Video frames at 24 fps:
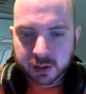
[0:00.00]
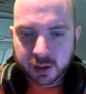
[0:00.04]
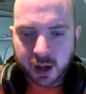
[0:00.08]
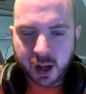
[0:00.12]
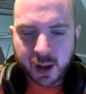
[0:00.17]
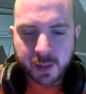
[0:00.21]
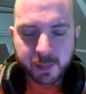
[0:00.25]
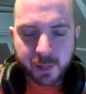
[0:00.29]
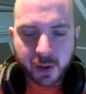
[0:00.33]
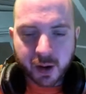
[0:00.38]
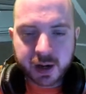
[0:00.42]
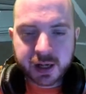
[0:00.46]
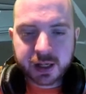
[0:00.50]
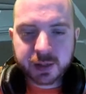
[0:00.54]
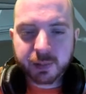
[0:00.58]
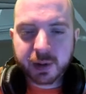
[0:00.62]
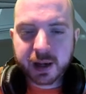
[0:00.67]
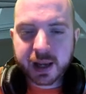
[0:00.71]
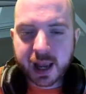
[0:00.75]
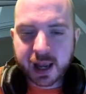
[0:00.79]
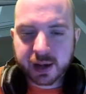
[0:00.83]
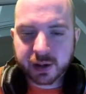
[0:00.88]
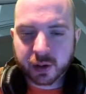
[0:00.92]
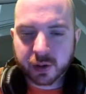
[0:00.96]
I mined my
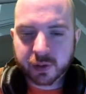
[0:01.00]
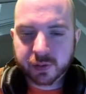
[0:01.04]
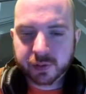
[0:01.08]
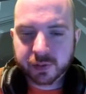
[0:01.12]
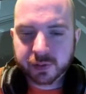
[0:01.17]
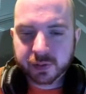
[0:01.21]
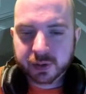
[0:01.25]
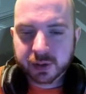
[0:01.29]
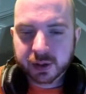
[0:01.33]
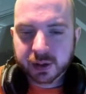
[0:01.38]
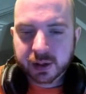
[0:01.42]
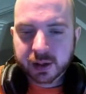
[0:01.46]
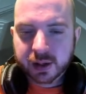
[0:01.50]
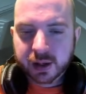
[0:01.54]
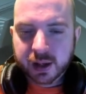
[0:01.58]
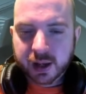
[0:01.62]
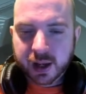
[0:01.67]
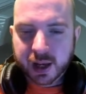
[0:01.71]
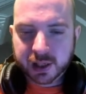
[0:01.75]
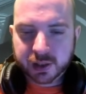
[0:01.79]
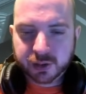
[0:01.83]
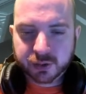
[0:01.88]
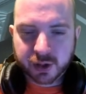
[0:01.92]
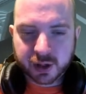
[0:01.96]
head off
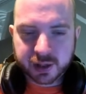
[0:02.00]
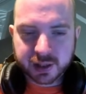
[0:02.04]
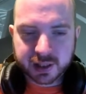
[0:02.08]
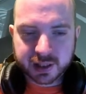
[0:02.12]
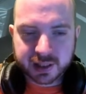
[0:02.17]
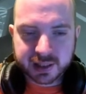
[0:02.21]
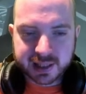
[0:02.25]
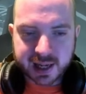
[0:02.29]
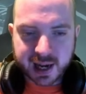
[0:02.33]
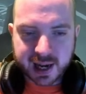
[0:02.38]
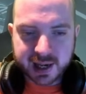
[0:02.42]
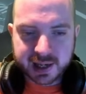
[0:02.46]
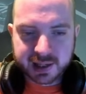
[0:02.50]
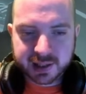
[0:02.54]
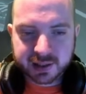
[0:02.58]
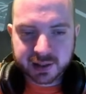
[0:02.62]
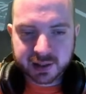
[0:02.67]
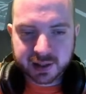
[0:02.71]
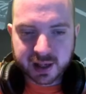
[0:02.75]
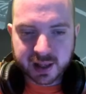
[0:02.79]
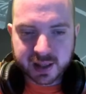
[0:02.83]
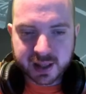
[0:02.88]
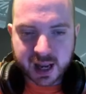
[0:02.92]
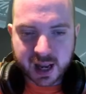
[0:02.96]
and tried to sell it
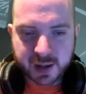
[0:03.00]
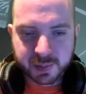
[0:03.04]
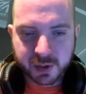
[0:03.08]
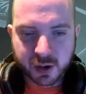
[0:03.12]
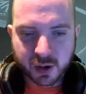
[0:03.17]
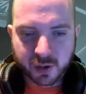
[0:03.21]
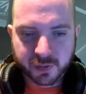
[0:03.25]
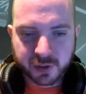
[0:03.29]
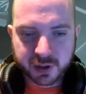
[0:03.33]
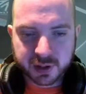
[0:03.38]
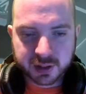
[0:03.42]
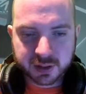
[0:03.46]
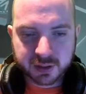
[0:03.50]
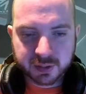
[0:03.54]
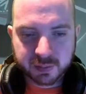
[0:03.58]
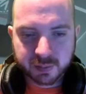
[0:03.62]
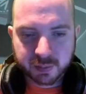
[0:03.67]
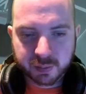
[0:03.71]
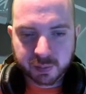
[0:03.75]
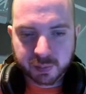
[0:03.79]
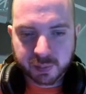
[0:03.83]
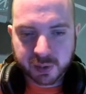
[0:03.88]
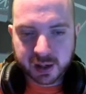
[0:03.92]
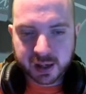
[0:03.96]
at the admin office,
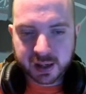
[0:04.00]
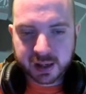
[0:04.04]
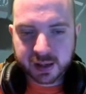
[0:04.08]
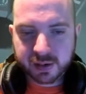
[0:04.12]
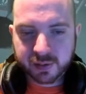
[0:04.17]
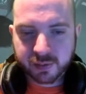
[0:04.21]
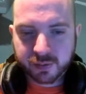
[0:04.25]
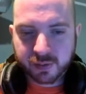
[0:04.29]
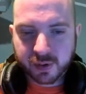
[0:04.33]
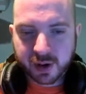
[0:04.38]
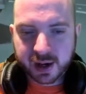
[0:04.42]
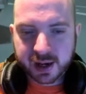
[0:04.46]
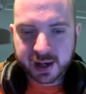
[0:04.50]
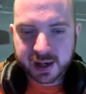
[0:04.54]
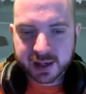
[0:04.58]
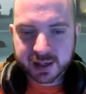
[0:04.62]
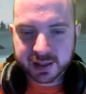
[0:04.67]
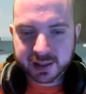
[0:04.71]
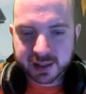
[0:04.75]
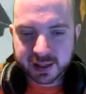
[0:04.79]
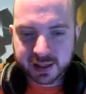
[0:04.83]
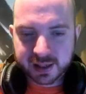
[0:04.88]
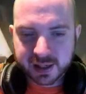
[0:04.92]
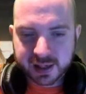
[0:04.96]
but it
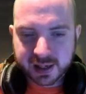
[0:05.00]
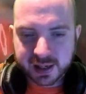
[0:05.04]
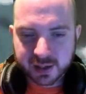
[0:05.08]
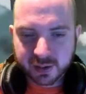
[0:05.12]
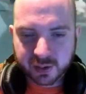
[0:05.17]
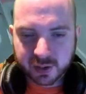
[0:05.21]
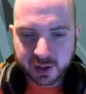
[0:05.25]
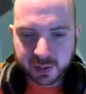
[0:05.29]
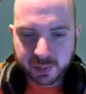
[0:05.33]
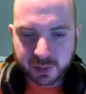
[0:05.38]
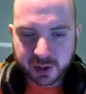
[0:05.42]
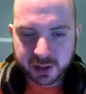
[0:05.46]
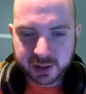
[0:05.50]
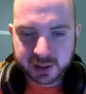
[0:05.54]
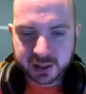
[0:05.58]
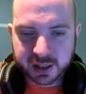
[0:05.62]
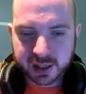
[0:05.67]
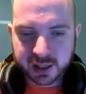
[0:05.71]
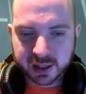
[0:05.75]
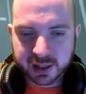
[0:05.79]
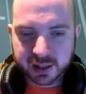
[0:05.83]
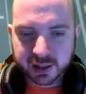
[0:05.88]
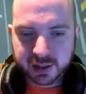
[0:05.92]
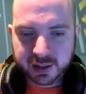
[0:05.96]
raised a legal
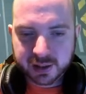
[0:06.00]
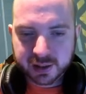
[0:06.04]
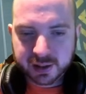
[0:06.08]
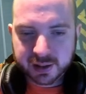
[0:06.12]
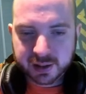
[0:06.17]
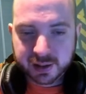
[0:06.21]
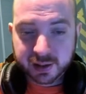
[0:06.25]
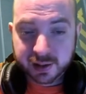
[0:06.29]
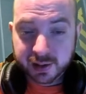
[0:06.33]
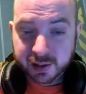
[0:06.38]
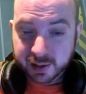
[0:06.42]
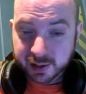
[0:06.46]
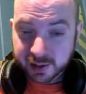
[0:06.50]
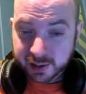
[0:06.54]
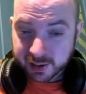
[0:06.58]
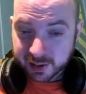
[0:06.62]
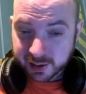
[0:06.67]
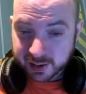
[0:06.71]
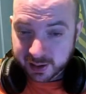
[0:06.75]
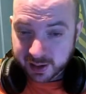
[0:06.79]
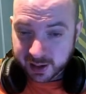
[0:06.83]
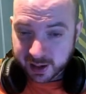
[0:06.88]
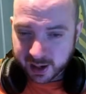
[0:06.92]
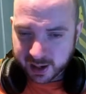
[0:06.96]
commodity
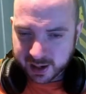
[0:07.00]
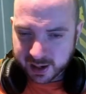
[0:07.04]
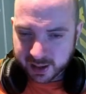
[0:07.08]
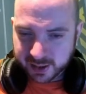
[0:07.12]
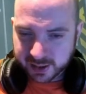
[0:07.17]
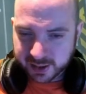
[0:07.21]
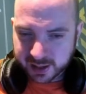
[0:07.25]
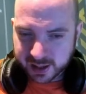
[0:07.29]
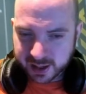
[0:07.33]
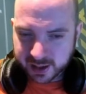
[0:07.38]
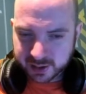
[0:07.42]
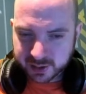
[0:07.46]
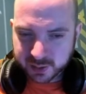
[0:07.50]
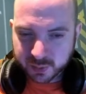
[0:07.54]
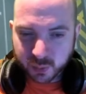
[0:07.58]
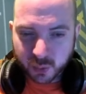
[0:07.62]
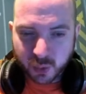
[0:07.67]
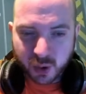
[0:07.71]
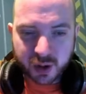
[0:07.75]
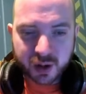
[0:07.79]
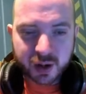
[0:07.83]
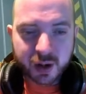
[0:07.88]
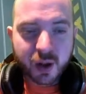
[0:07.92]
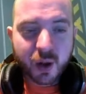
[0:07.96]
and nothing else. What?